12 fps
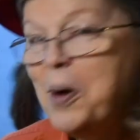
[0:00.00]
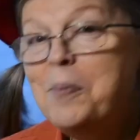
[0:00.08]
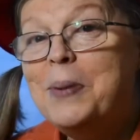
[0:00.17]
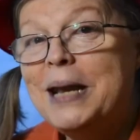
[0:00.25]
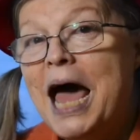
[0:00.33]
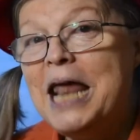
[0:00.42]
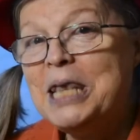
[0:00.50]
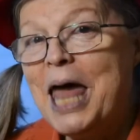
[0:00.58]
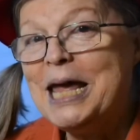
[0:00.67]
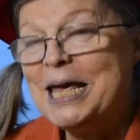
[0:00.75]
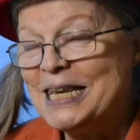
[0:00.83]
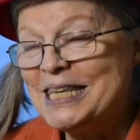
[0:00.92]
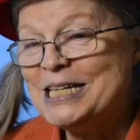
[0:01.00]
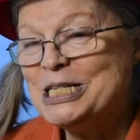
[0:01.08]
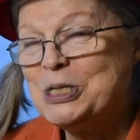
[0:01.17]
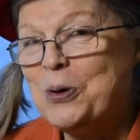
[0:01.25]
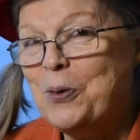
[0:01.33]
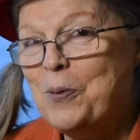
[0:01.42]
but I like it. Let's
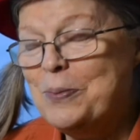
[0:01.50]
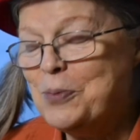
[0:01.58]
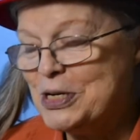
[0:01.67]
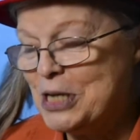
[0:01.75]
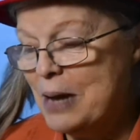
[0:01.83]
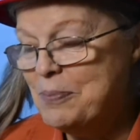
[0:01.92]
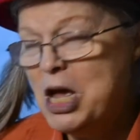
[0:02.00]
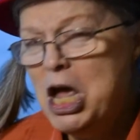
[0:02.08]
do it one more time.